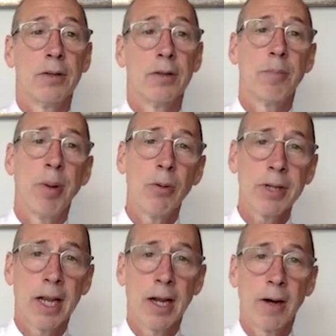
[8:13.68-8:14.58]
So
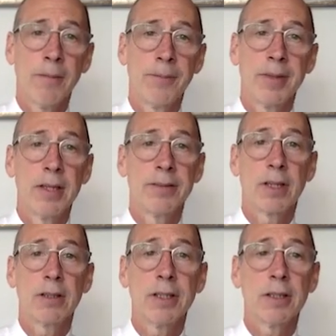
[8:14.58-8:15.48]
bone care is a
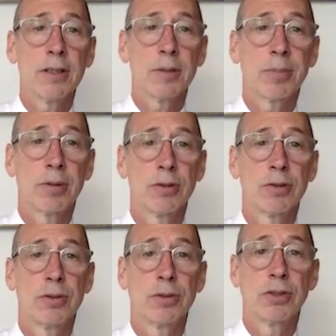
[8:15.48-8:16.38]
clinical
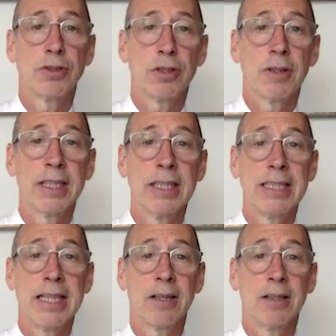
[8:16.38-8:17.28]
approach to assuring
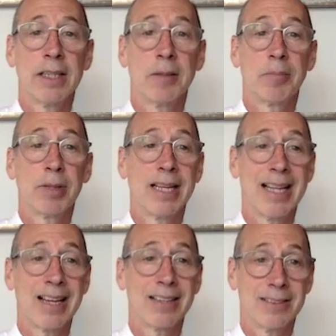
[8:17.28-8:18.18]
dental implant
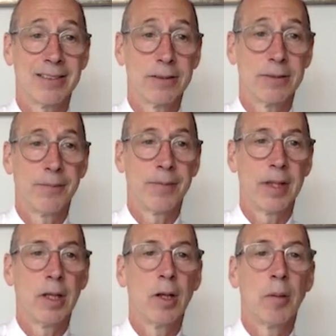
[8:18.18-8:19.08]
excellence.
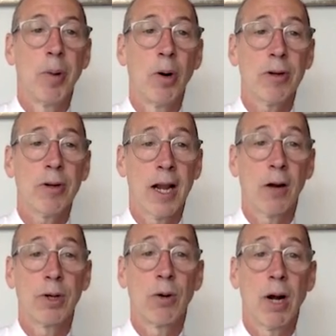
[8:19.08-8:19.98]
Bone care
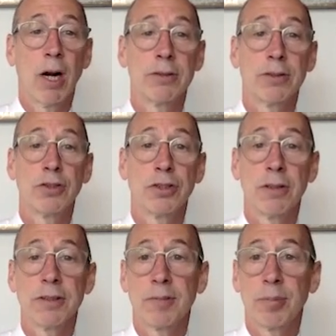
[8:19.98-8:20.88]
requires
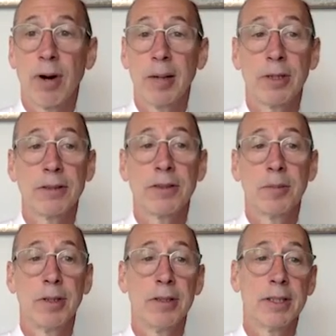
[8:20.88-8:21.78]
assurance of primary
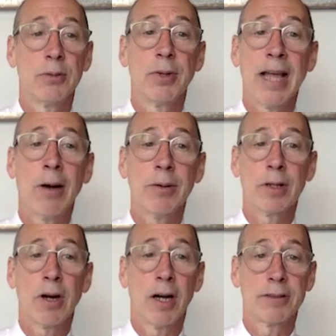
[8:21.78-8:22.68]
stability
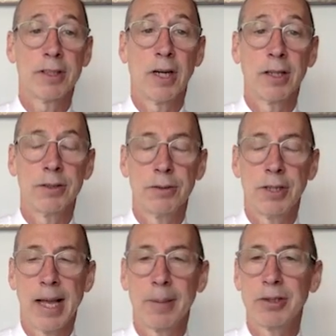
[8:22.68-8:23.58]
without causing undue
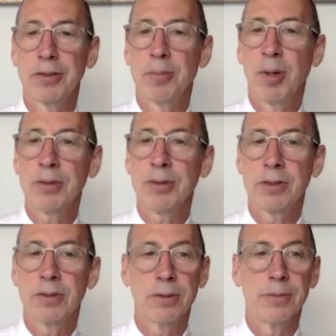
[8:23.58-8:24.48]
damage to bone
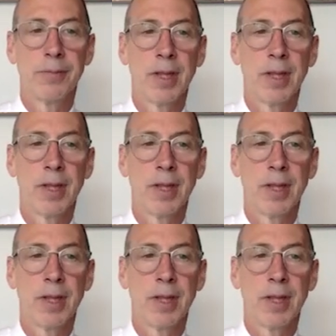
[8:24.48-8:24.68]
tissue.